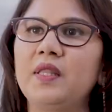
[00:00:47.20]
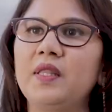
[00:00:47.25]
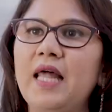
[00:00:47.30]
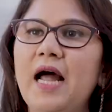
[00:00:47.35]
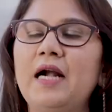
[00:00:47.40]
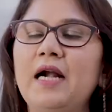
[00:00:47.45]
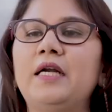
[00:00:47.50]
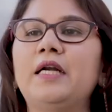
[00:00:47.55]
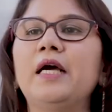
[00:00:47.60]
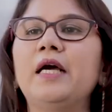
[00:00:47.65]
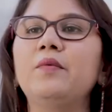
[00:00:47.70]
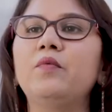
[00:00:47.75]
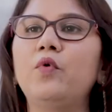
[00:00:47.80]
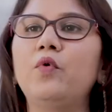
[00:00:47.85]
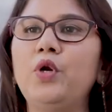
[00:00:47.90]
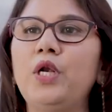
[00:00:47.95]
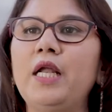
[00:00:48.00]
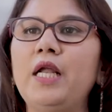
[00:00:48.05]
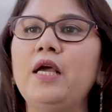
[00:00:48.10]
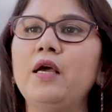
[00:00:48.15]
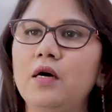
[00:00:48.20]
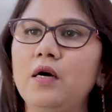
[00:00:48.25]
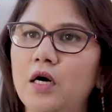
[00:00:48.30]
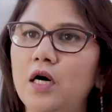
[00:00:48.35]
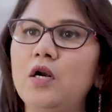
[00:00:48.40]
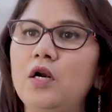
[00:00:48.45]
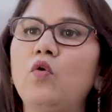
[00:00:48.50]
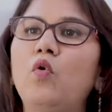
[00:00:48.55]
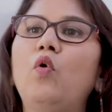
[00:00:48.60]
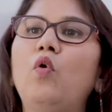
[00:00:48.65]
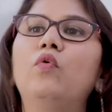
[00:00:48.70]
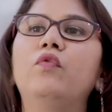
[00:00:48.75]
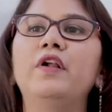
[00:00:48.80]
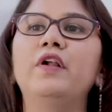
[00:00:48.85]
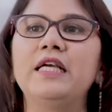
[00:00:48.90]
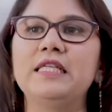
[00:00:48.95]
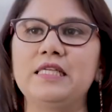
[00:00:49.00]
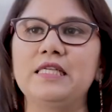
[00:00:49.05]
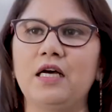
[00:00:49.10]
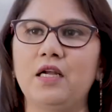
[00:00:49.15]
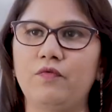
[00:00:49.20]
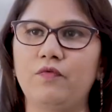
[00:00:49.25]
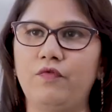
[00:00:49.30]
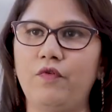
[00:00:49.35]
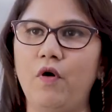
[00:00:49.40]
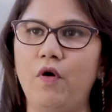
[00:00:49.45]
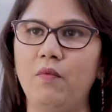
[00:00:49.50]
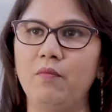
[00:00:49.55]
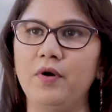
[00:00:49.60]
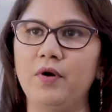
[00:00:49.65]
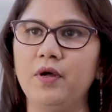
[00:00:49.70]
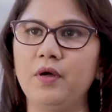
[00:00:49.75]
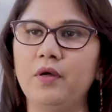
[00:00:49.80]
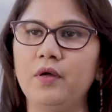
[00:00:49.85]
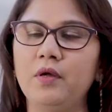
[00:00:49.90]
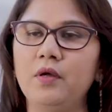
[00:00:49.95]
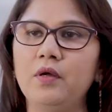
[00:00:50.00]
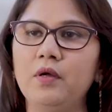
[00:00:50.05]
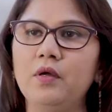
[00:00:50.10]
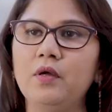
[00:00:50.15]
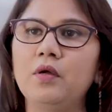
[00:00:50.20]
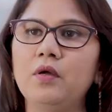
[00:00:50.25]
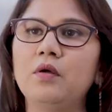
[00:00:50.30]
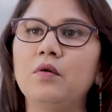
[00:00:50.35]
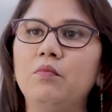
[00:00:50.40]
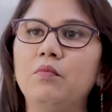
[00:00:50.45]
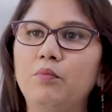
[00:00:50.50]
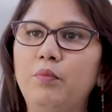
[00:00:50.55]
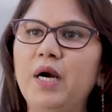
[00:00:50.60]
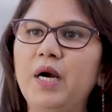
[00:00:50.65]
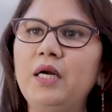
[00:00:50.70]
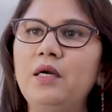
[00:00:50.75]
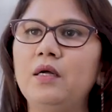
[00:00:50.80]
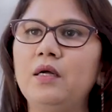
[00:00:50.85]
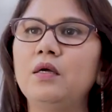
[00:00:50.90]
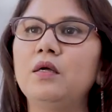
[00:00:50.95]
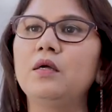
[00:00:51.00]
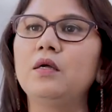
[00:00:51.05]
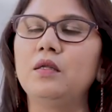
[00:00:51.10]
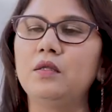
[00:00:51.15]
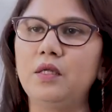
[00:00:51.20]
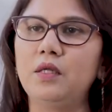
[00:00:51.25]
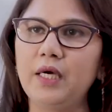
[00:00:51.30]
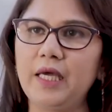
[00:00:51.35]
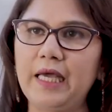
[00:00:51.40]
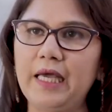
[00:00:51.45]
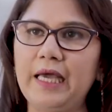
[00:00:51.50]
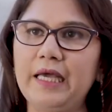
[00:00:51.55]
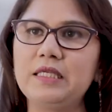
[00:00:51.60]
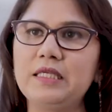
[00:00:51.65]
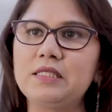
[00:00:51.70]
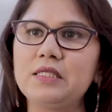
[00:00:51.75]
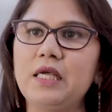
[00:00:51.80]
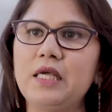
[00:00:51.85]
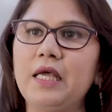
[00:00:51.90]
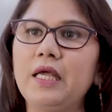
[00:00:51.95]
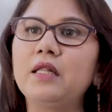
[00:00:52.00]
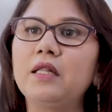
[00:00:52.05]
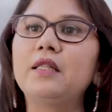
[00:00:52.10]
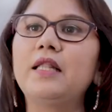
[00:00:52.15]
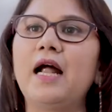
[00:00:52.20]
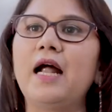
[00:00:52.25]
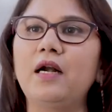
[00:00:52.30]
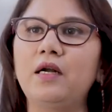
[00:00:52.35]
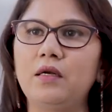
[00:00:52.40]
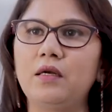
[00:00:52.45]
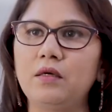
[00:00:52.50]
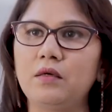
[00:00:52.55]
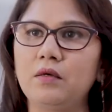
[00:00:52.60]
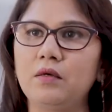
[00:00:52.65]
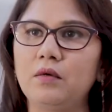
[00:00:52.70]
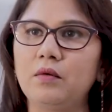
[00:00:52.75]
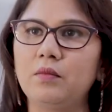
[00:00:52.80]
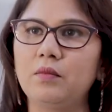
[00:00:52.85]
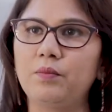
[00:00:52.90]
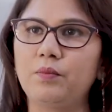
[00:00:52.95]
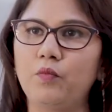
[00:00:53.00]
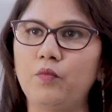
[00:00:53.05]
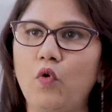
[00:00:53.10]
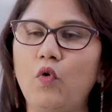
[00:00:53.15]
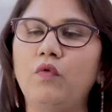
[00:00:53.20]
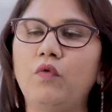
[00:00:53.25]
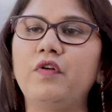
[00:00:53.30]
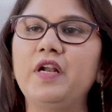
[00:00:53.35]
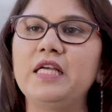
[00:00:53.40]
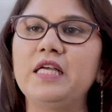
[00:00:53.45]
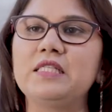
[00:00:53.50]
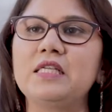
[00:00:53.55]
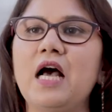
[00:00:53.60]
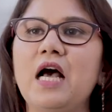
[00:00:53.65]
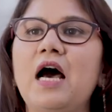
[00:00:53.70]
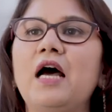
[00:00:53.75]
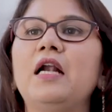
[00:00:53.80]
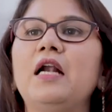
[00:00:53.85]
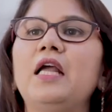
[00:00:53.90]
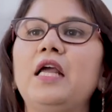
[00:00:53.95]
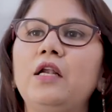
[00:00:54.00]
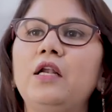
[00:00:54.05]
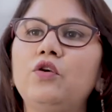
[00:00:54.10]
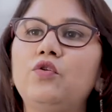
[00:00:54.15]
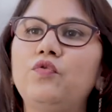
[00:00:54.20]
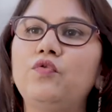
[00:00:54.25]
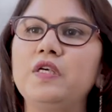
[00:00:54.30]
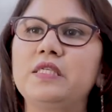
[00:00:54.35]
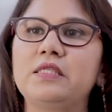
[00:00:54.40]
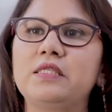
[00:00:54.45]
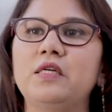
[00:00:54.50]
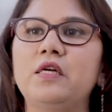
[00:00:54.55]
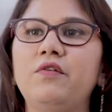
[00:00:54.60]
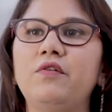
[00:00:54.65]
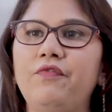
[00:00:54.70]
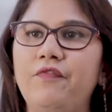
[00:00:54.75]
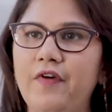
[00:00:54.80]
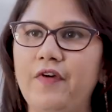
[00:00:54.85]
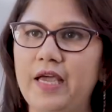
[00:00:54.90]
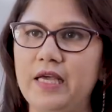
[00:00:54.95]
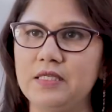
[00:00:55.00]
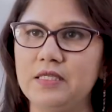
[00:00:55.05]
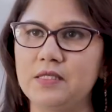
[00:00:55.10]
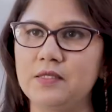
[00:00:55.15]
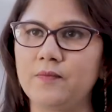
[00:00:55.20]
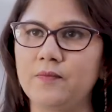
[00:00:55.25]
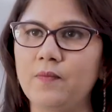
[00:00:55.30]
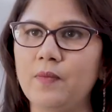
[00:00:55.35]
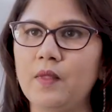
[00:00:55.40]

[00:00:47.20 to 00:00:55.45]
that time only her ovaries are formed. But the eggs in that ovaries are in quiescent phase.